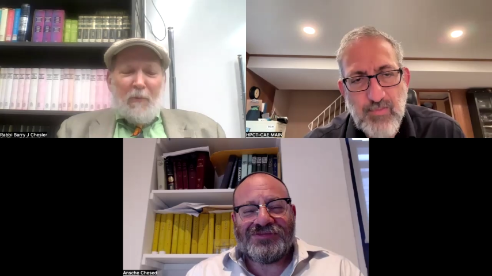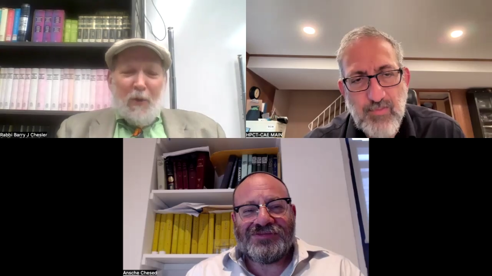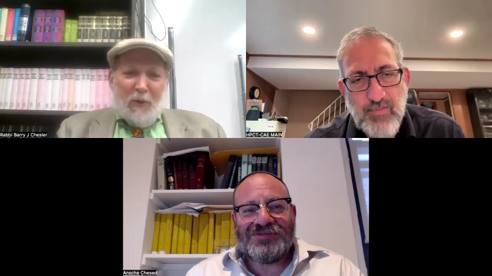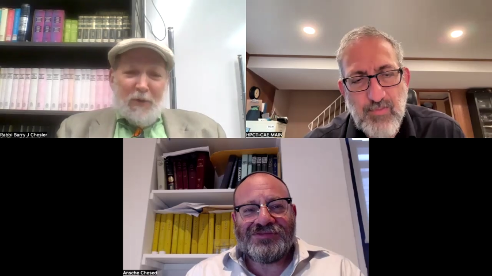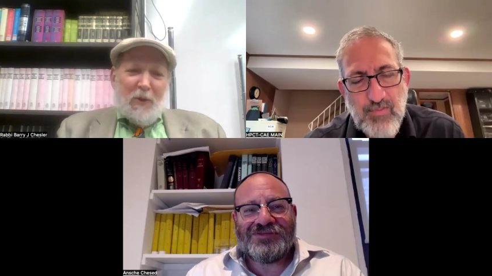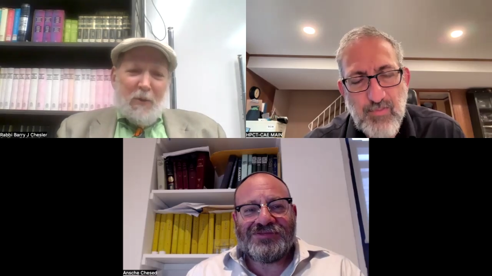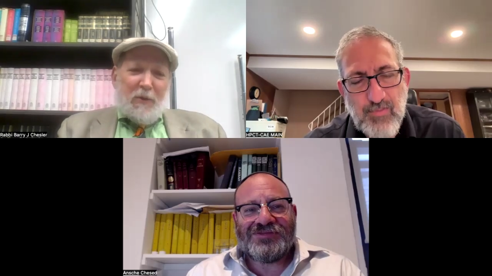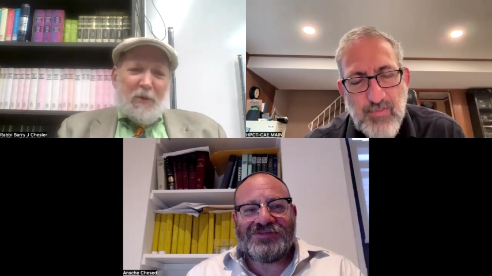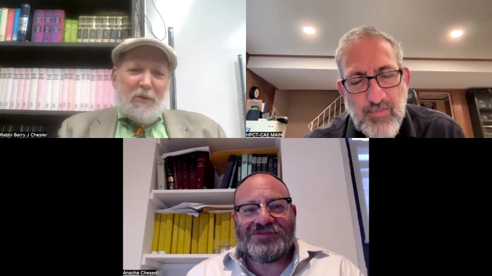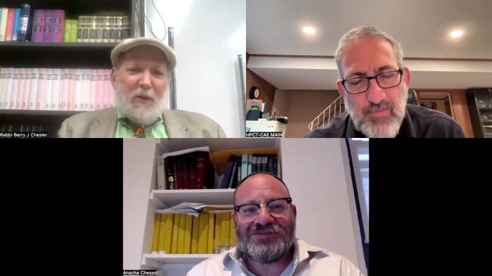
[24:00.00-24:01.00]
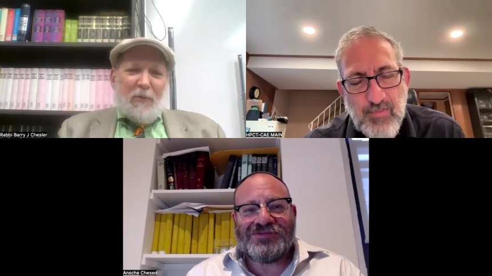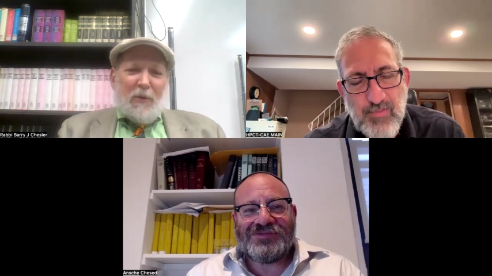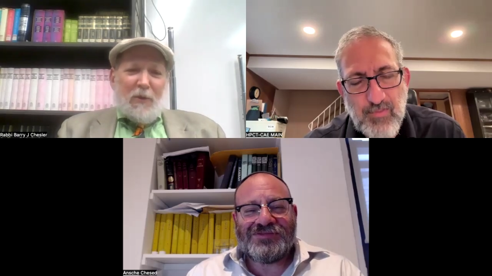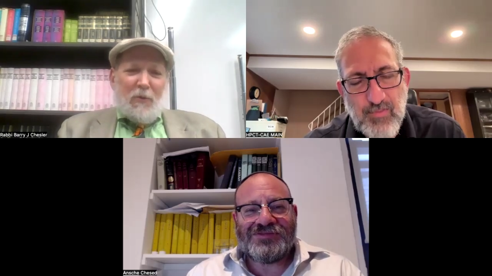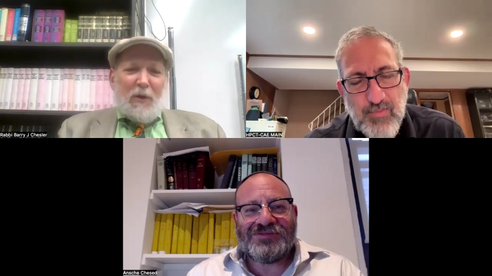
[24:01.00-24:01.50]
Speaker 1: But when someone does something
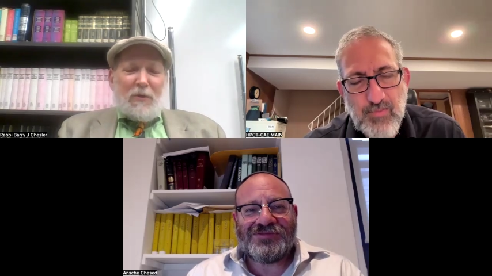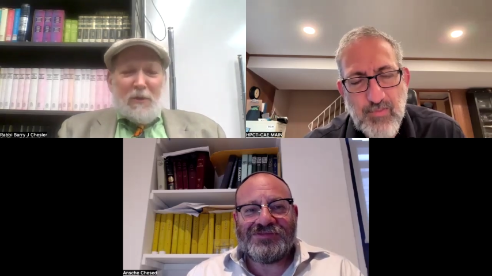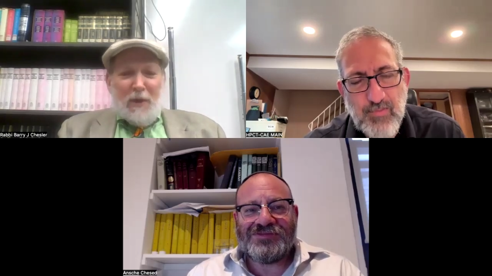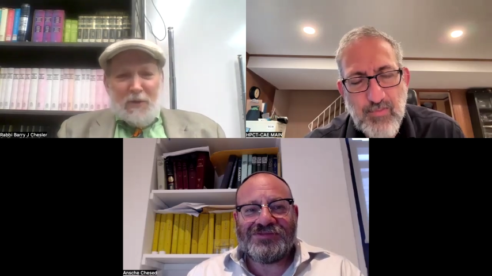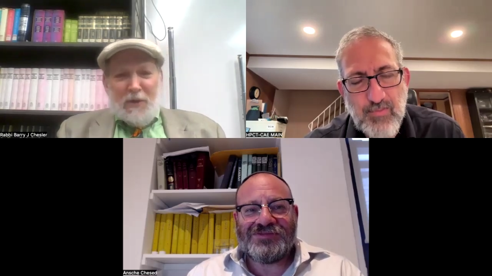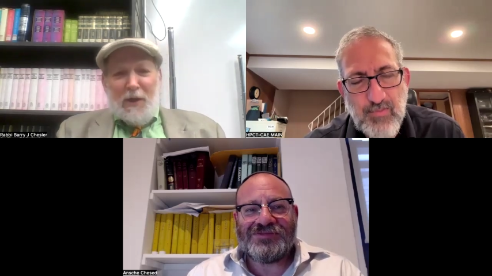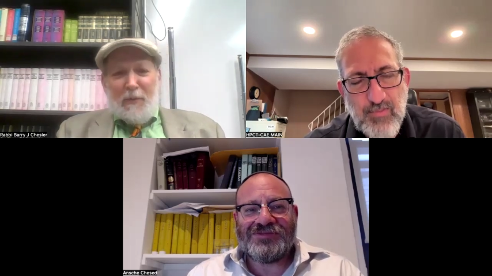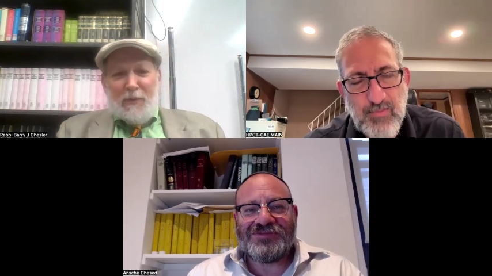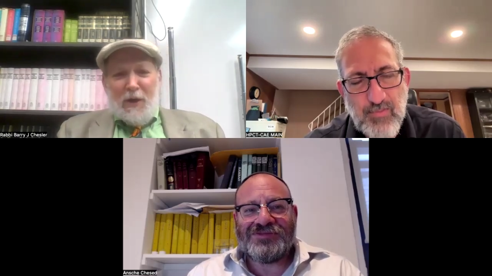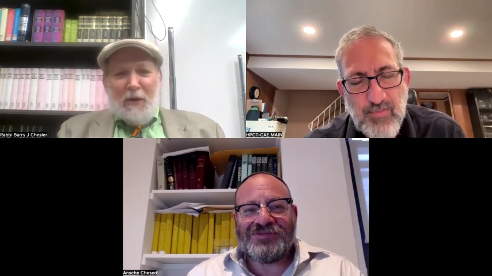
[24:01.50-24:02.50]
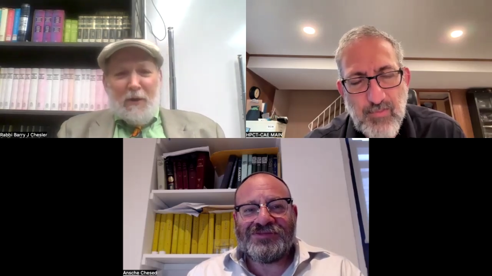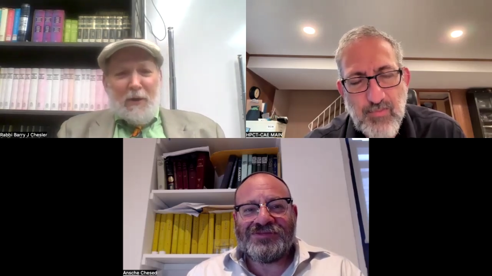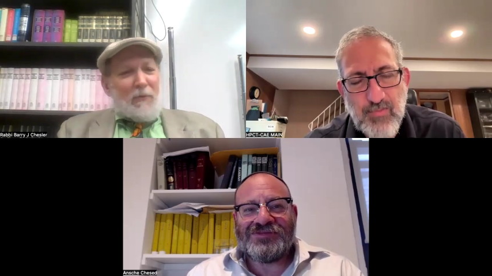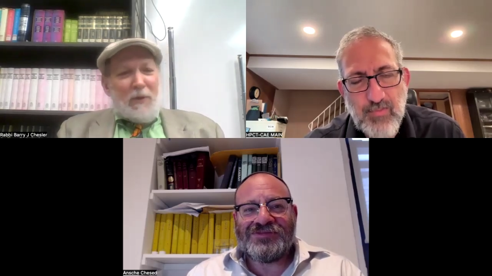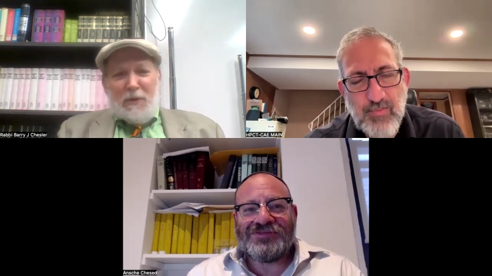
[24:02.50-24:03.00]
to us and they say I'm sorry,
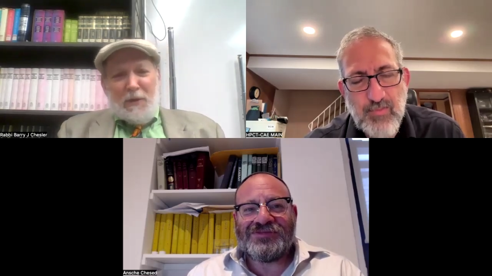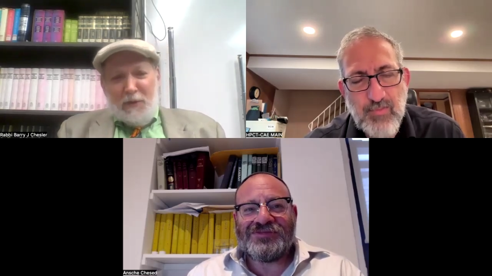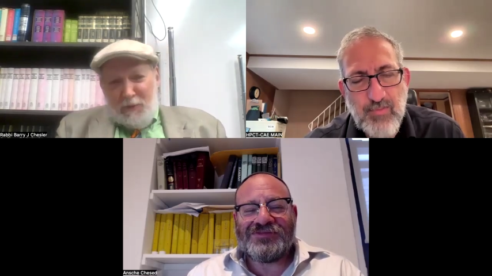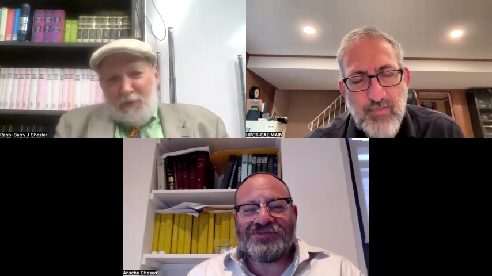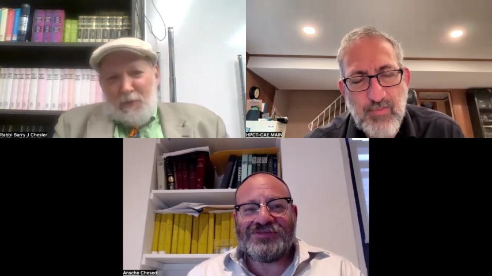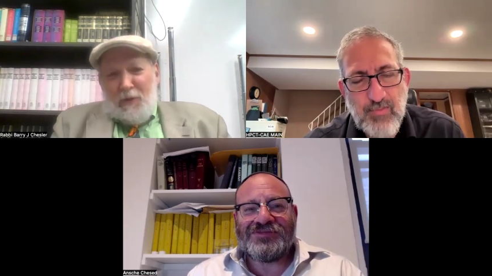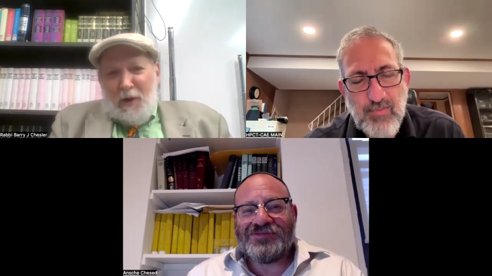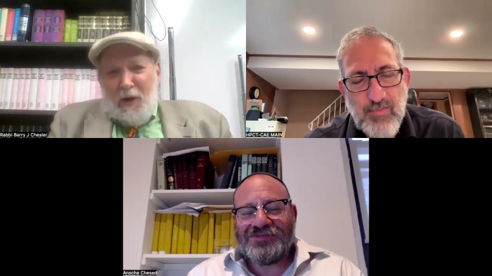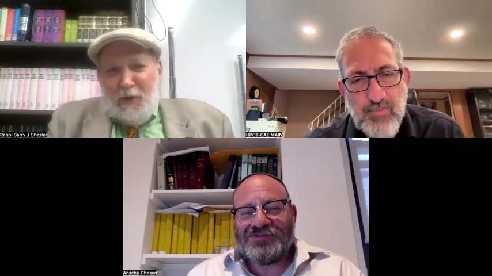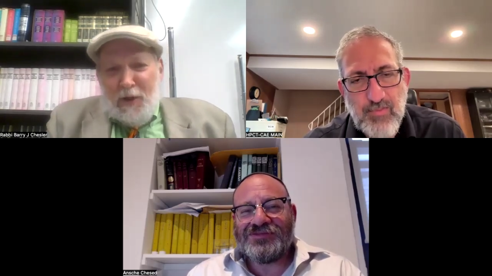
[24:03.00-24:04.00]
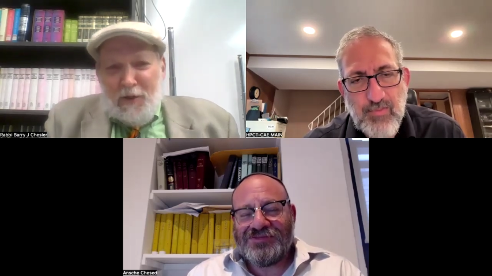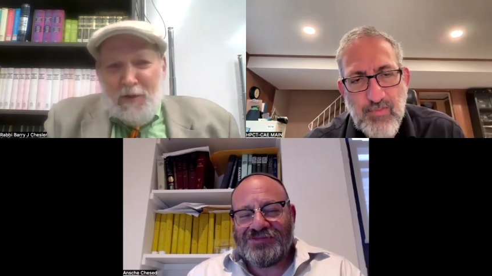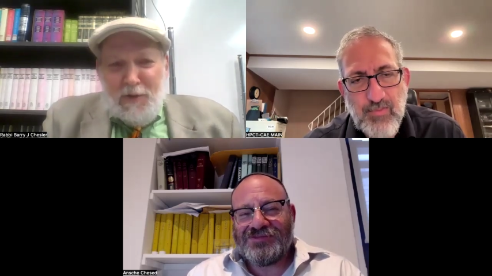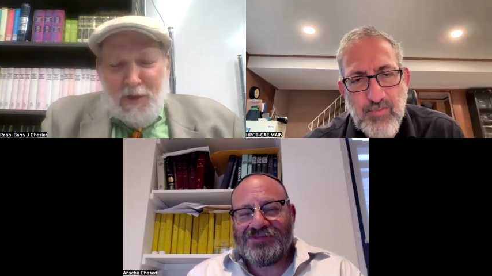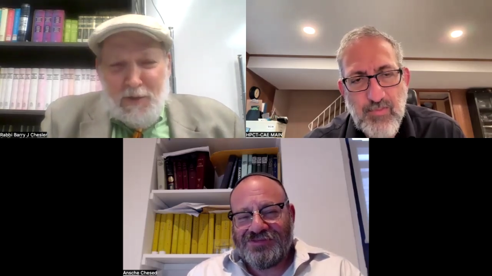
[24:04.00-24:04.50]
we our
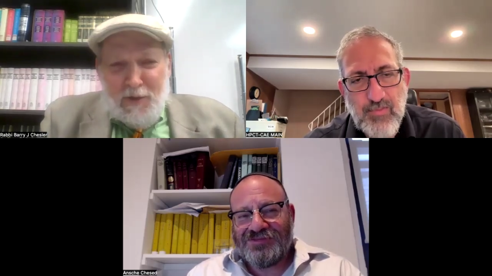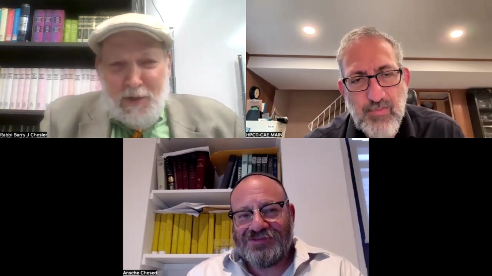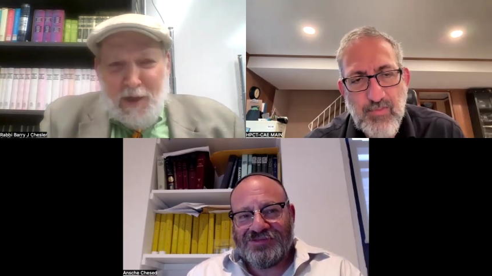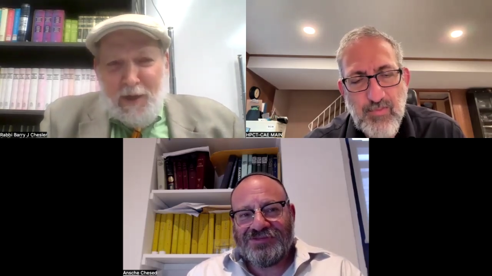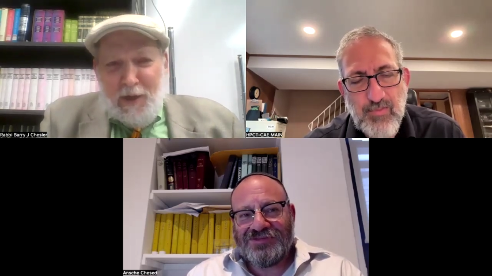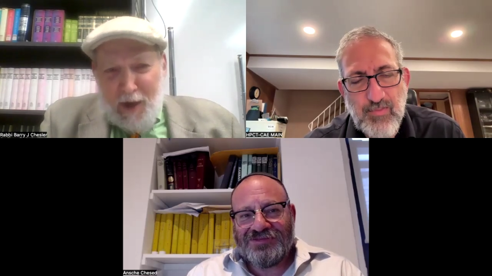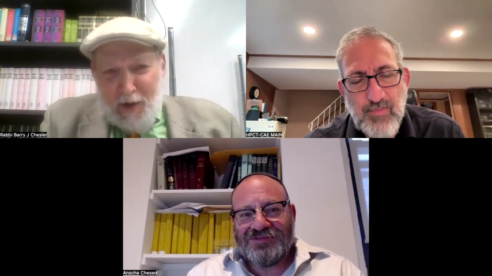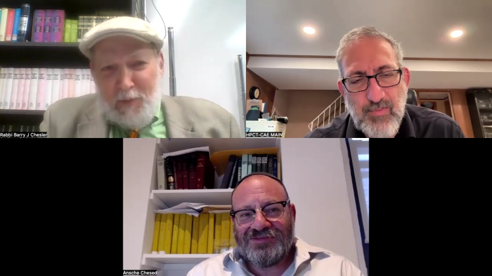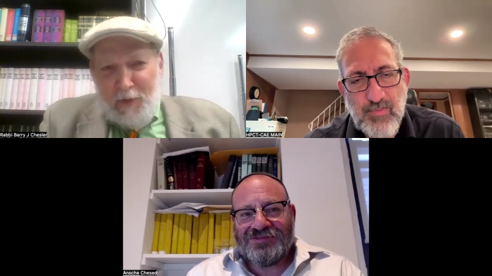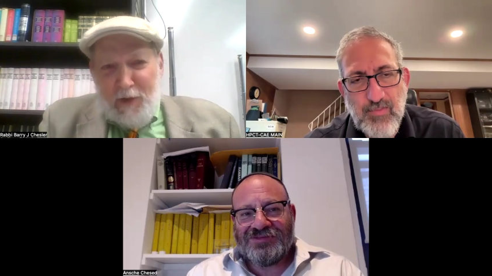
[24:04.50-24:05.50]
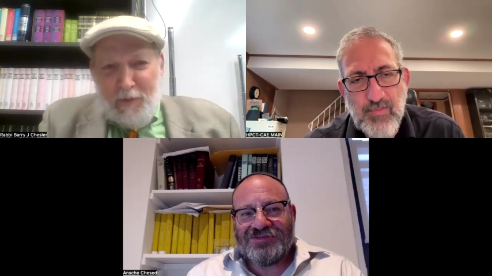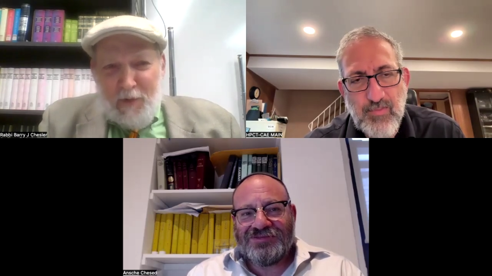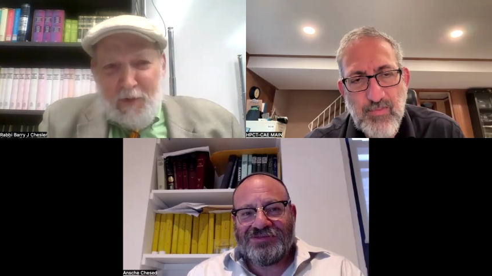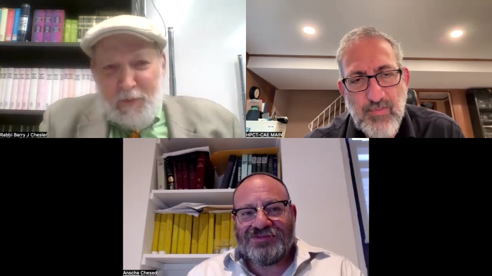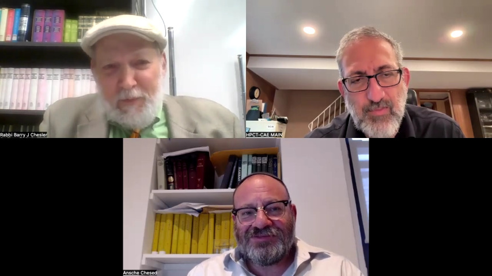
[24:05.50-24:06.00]
tendency is to say, "I don't believe you."